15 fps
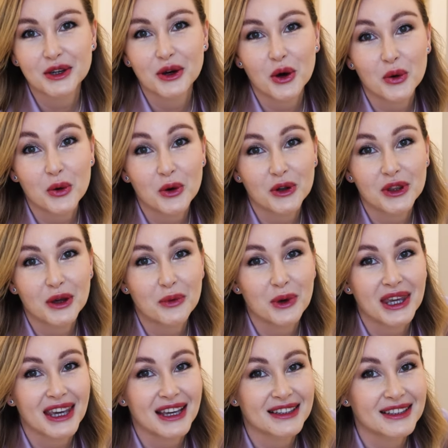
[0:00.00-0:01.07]
to go on a
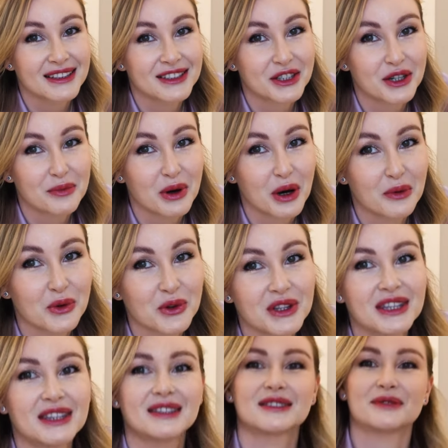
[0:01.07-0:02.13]
weekend trip, I would
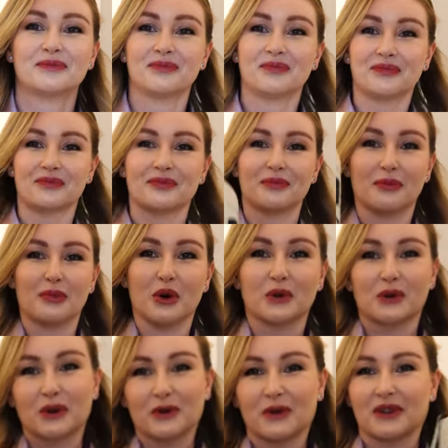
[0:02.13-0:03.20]
need
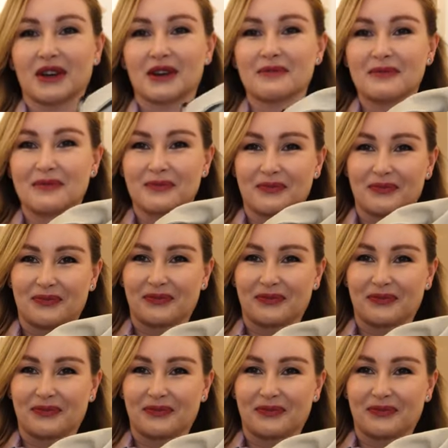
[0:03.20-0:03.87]
both of them.